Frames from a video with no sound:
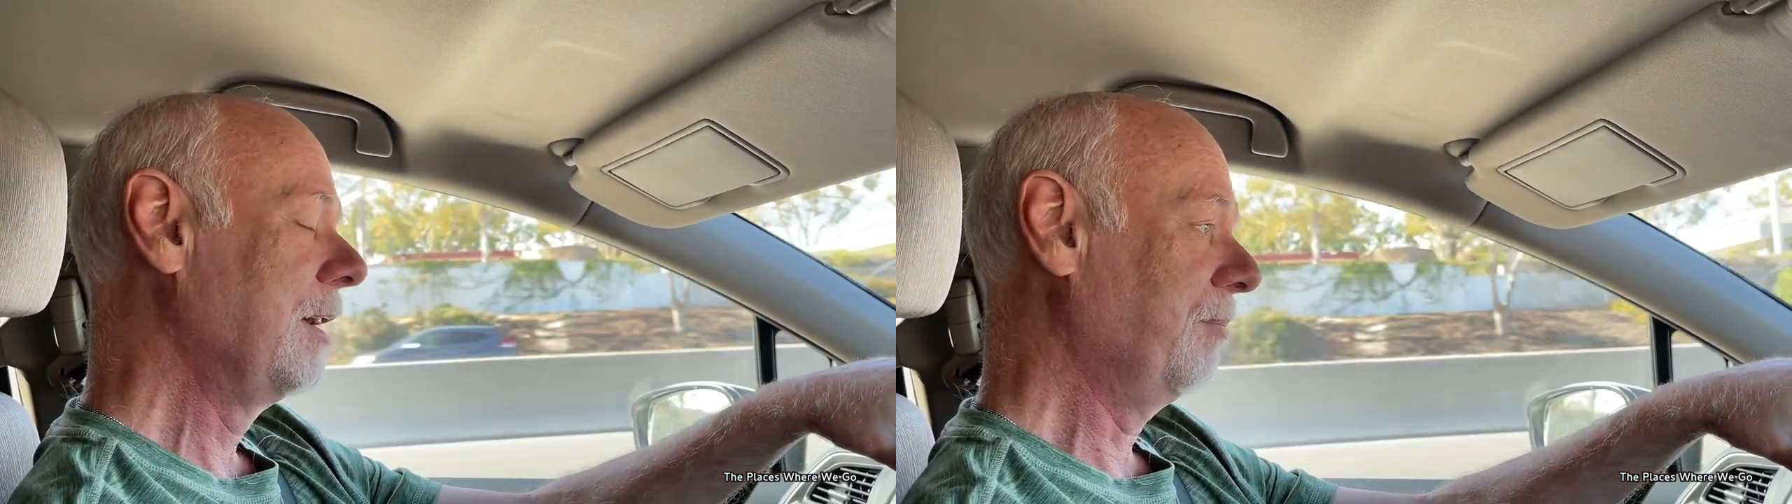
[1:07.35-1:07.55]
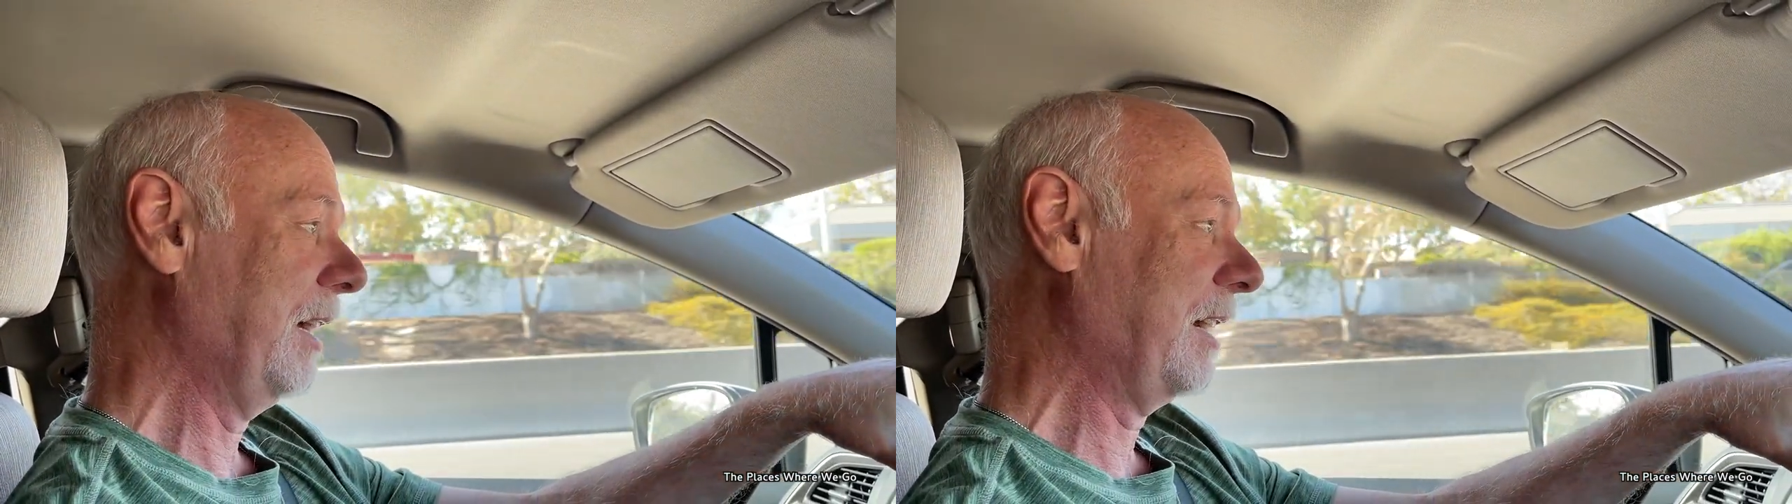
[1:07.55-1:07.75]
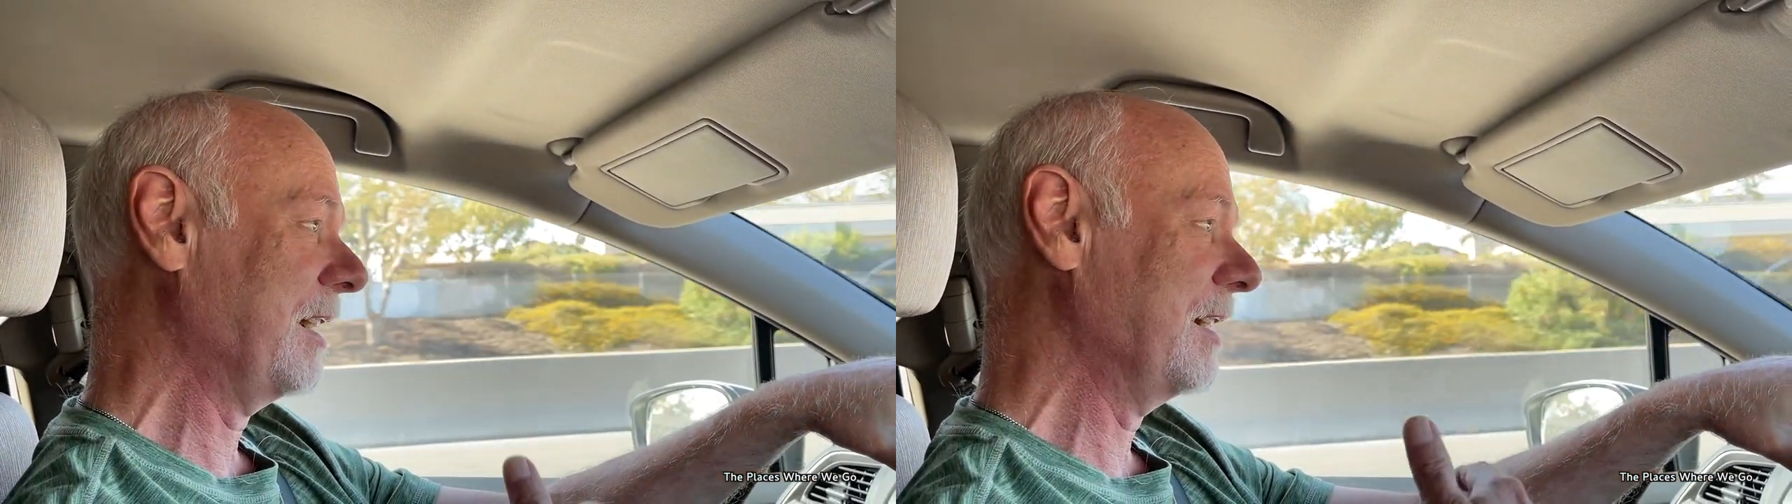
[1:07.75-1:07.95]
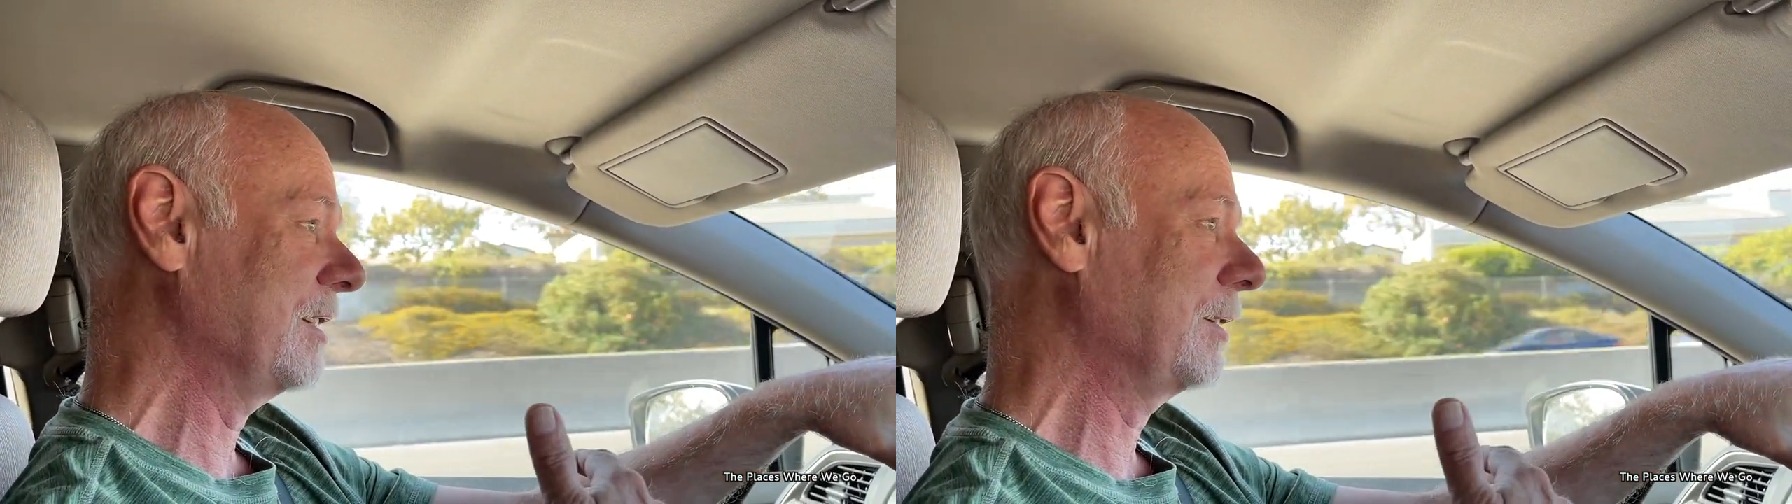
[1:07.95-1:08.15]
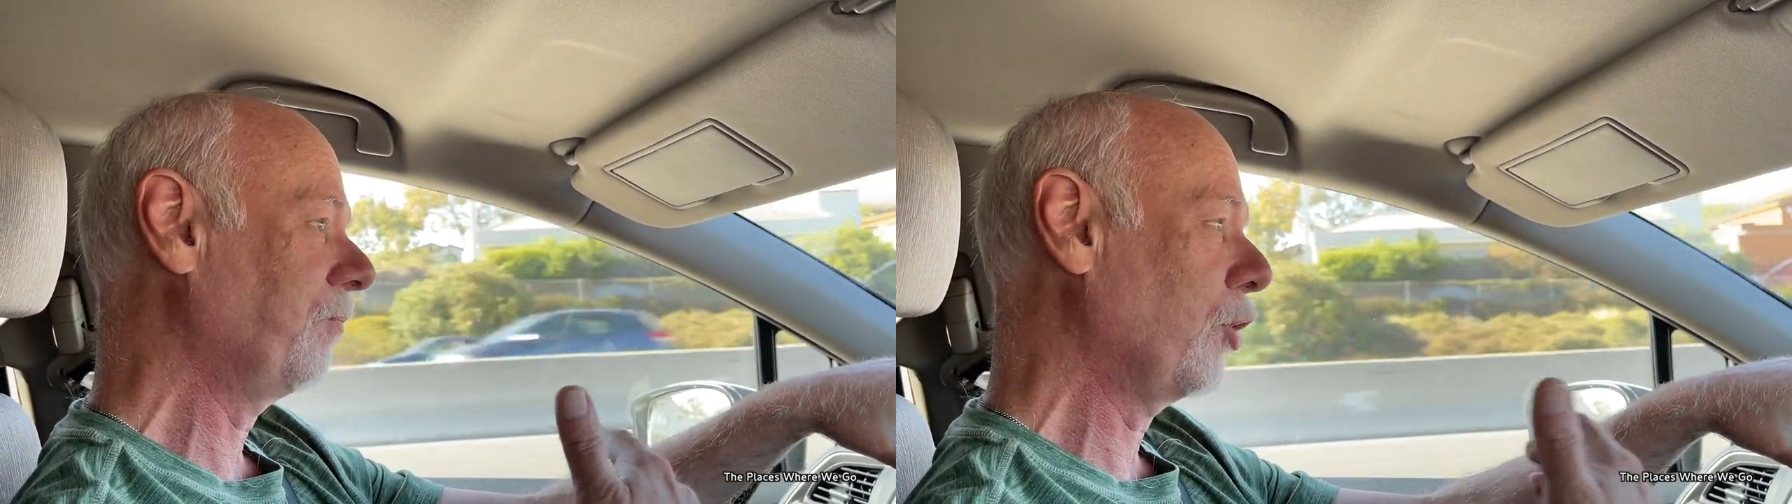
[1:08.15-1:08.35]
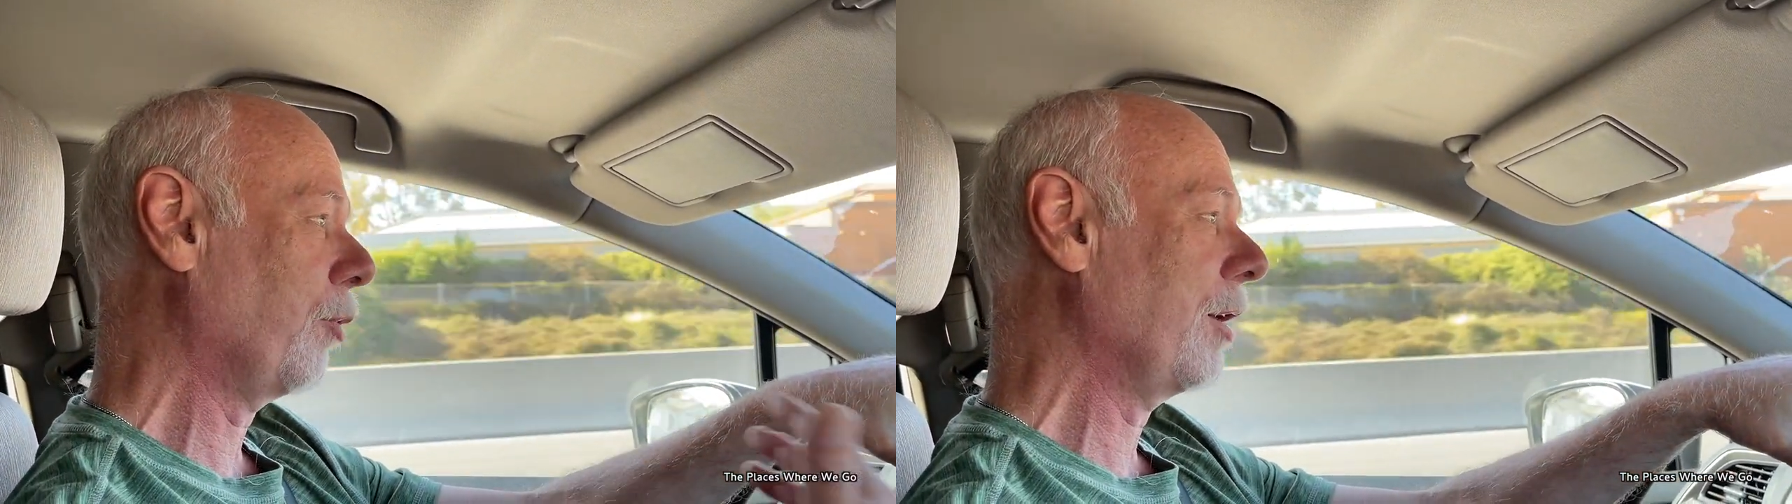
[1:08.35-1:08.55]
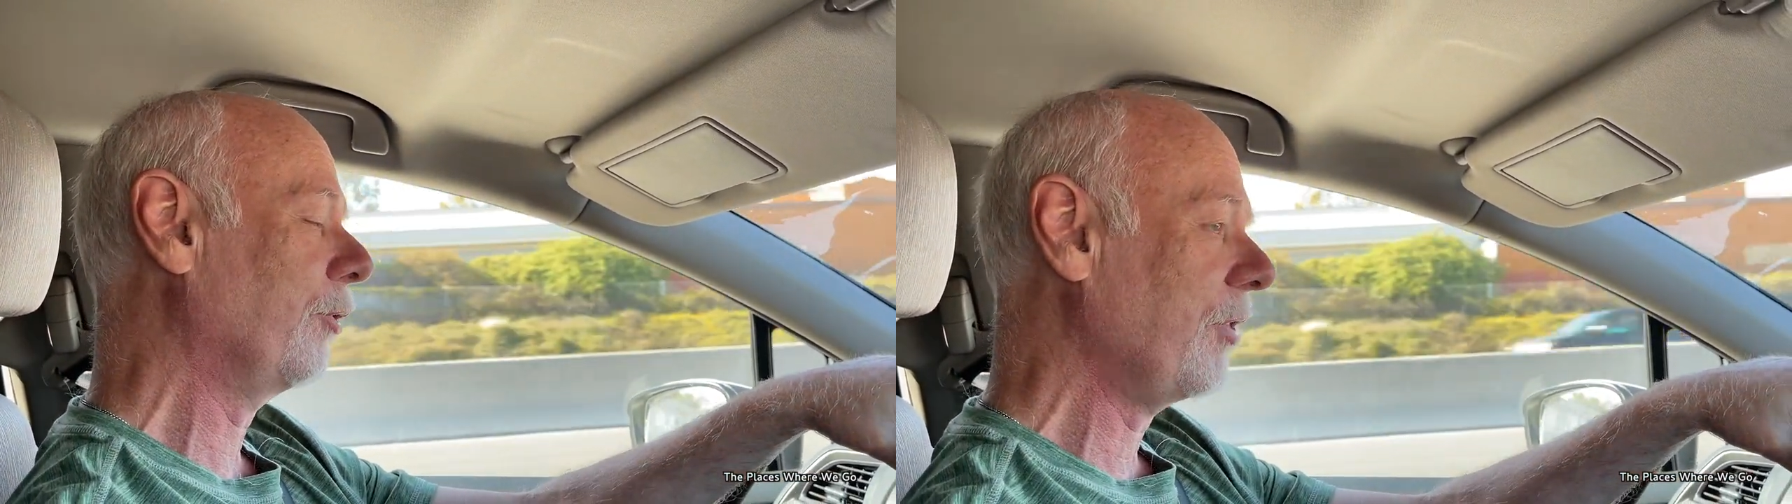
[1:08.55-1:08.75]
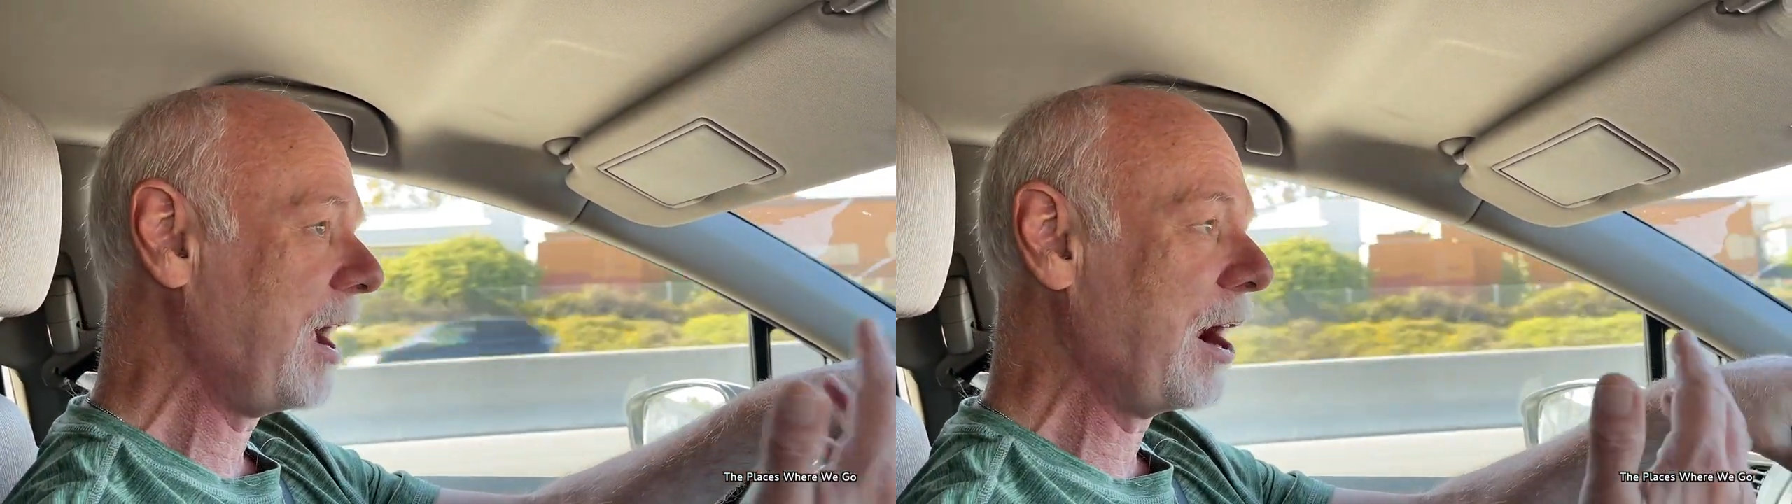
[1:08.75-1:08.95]
because the
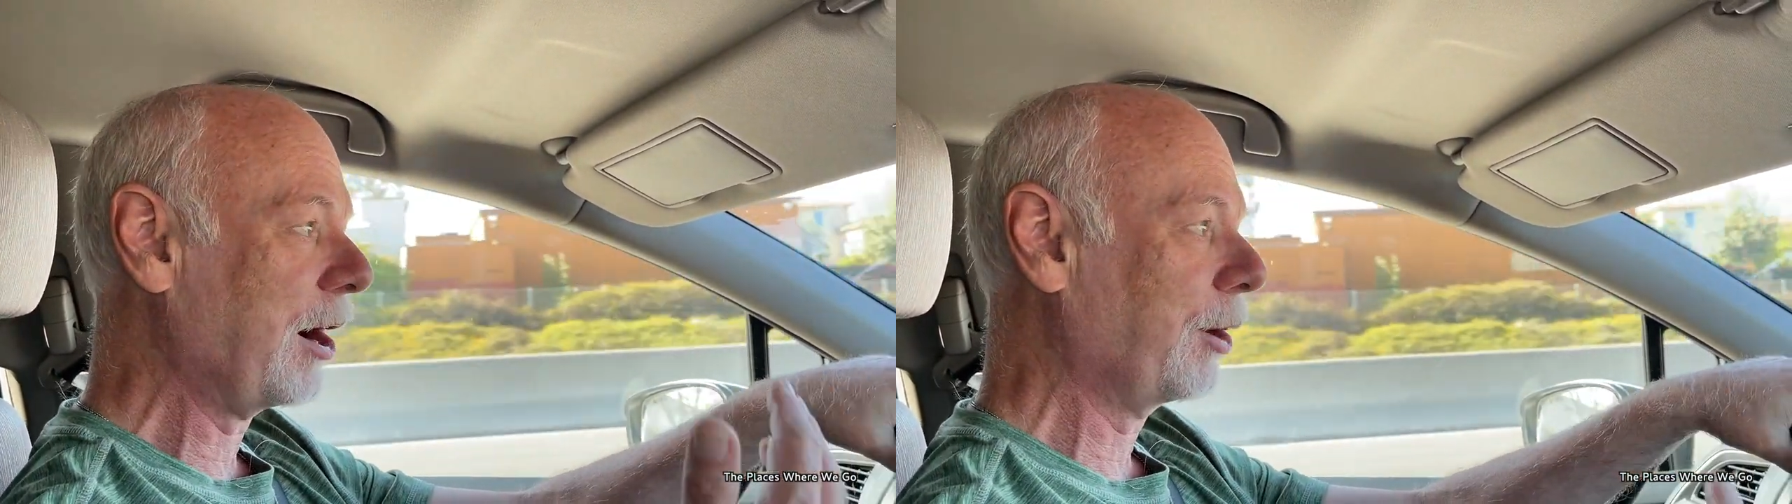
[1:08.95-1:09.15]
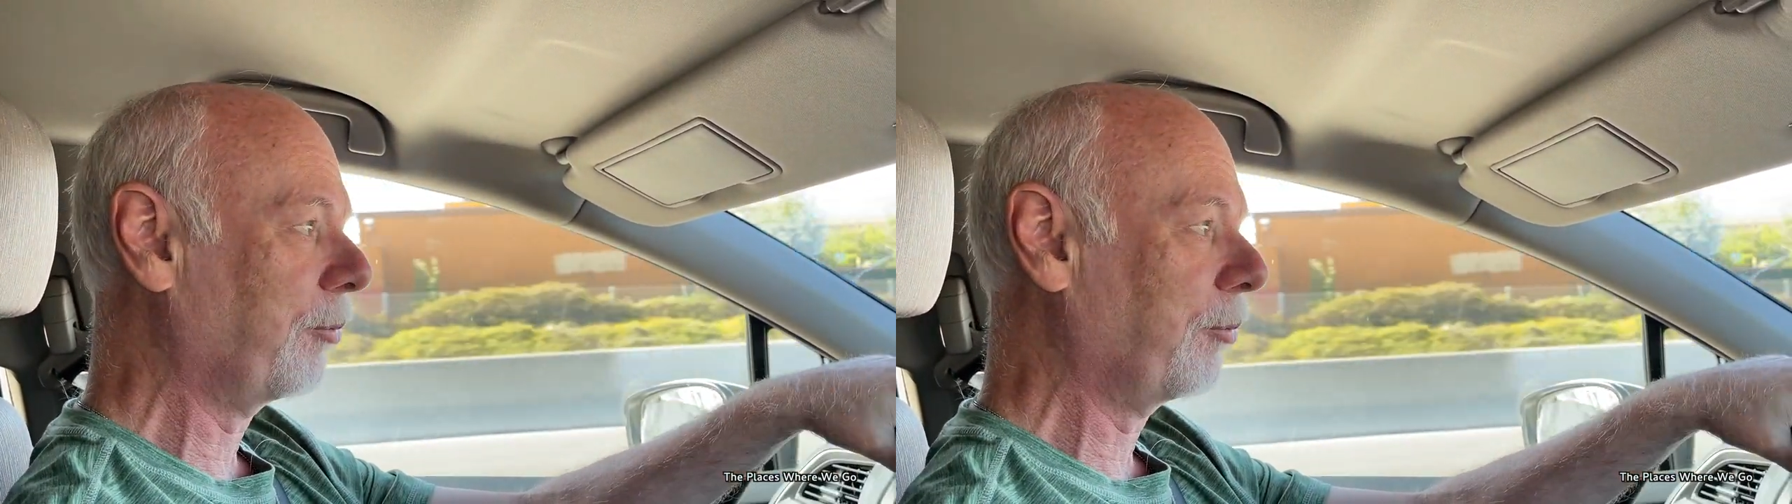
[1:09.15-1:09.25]
weather there